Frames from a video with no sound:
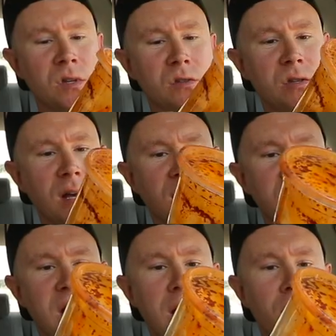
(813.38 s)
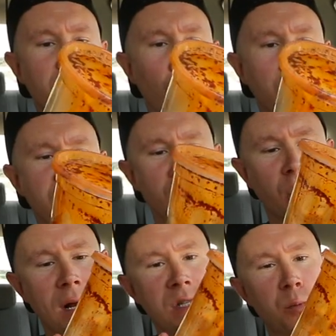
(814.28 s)
This looks like a container that once
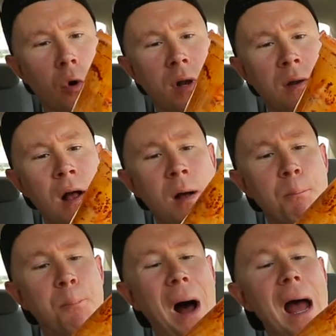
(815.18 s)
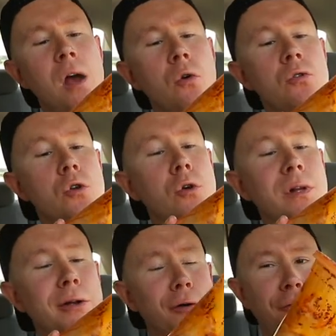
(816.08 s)
transported
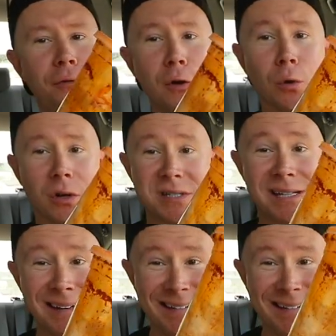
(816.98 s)
bionuclear fuels.